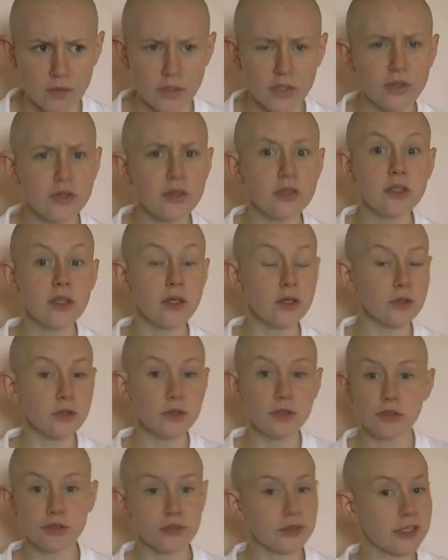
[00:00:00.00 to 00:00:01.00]
You don't know
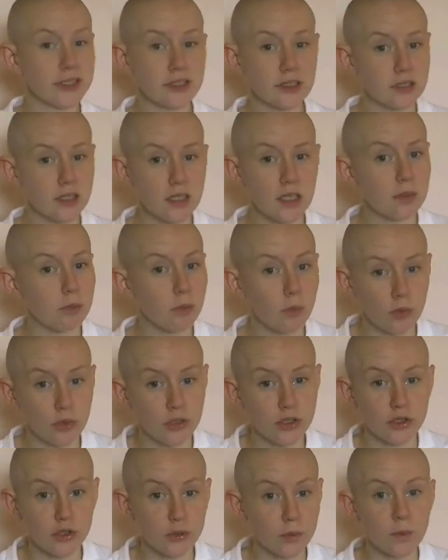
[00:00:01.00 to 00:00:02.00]
who to trust
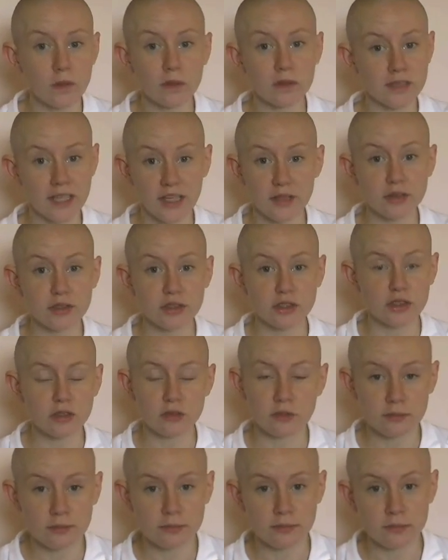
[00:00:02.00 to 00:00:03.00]
anymore in your world, Terence,
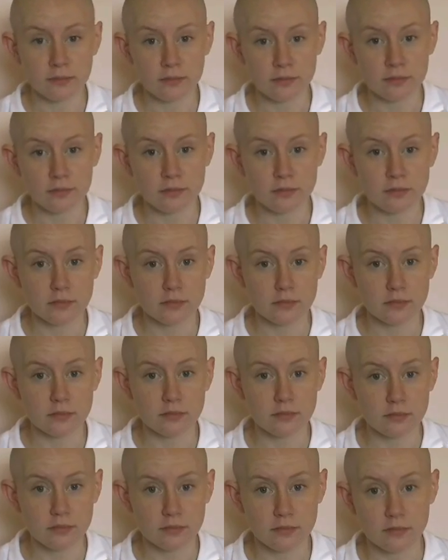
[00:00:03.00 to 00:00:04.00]

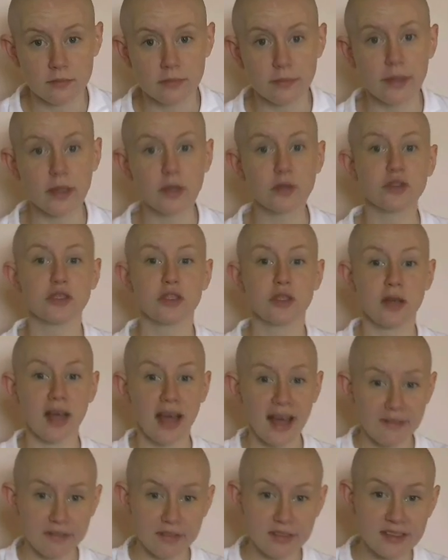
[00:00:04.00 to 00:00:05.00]
because you
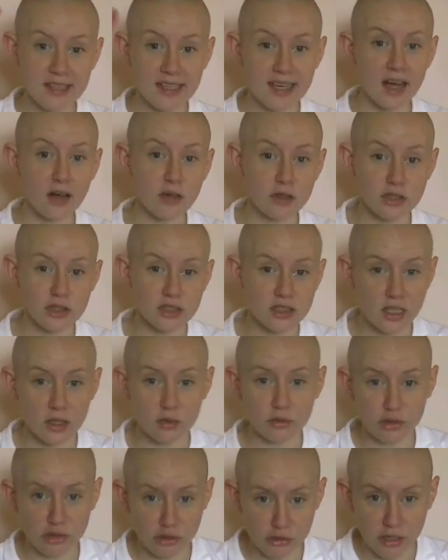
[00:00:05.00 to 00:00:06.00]
haven't allowed
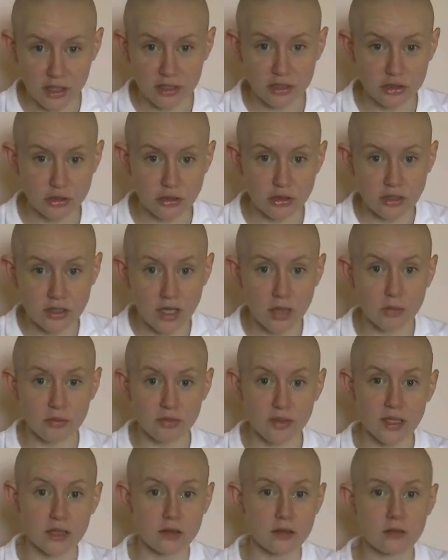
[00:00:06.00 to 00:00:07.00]
yourself to trust
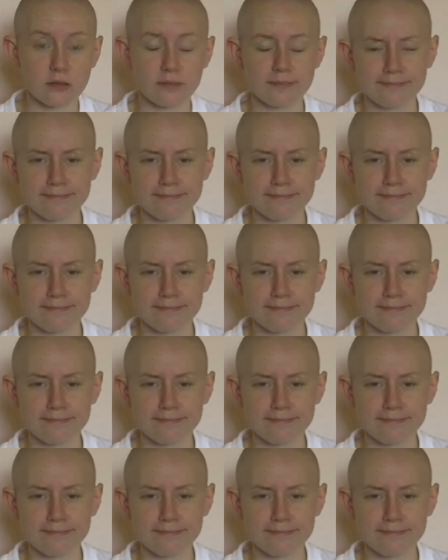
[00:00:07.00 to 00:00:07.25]
yourself yet.